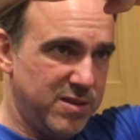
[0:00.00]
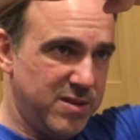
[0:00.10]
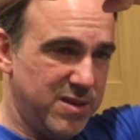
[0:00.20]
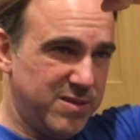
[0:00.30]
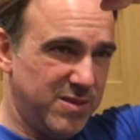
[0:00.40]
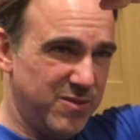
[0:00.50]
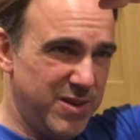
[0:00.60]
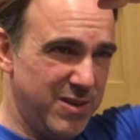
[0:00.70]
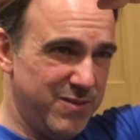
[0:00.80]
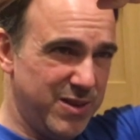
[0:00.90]
This is
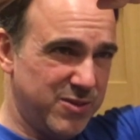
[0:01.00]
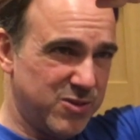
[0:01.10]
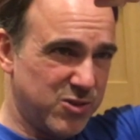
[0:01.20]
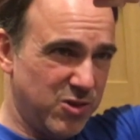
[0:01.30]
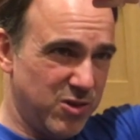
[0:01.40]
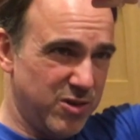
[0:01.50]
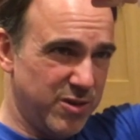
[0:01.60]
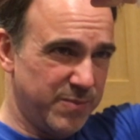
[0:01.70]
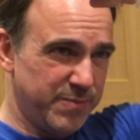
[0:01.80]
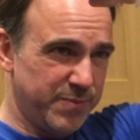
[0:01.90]
really strong
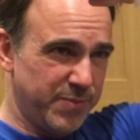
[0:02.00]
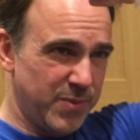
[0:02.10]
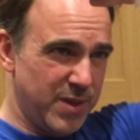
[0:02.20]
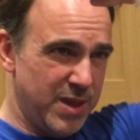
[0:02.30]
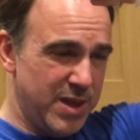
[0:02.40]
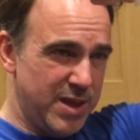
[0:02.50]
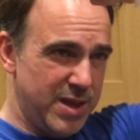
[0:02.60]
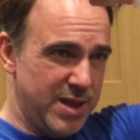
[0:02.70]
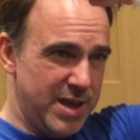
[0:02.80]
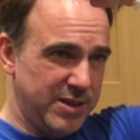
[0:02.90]

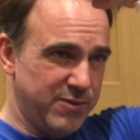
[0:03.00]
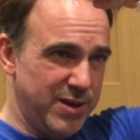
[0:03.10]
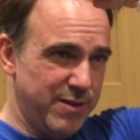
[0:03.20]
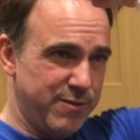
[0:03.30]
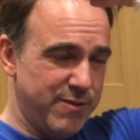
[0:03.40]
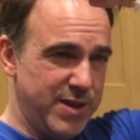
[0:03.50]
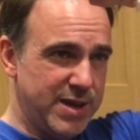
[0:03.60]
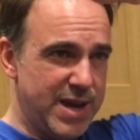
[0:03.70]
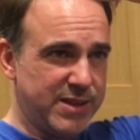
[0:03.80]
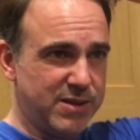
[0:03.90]
and it's very
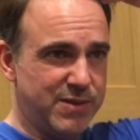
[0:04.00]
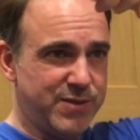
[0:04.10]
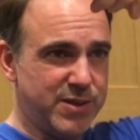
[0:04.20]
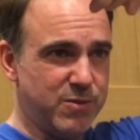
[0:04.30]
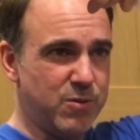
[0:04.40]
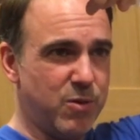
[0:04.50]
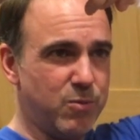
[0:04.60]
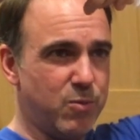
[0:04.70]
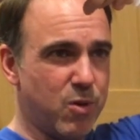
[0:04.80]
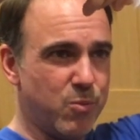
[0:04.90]
thick. I had to leave it in
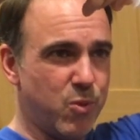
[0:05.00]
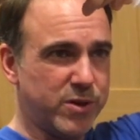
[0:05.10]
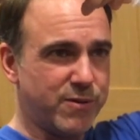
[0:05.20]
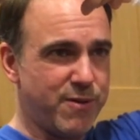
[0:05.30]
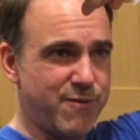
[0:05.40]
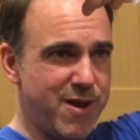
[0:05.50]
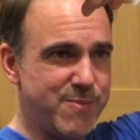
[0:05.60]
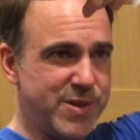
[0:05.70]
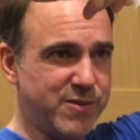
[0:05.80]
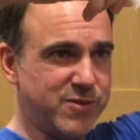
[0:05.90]
warm water for
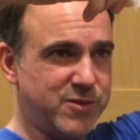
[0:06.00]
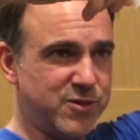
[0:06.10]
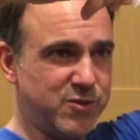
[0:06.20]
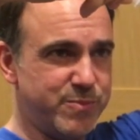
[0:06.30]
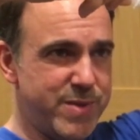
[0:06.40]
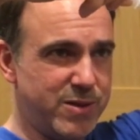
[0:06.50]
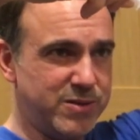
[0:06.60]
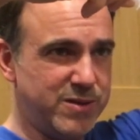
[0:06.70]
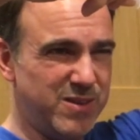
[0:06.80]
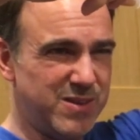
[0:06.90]
5 minutes just to
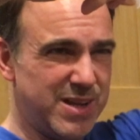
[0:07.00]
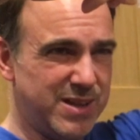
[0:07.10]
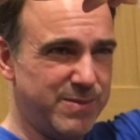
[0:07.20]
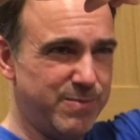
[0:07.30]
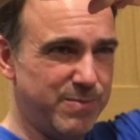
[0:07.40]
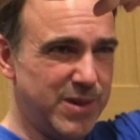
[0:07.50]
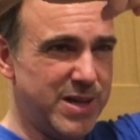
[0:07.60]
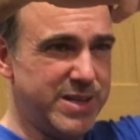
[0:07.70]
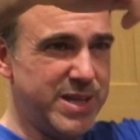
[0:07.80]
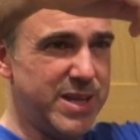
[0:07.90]
melt it. It's like
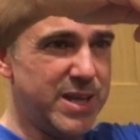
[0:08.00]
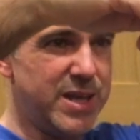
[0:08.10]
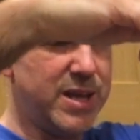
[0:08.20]
honey.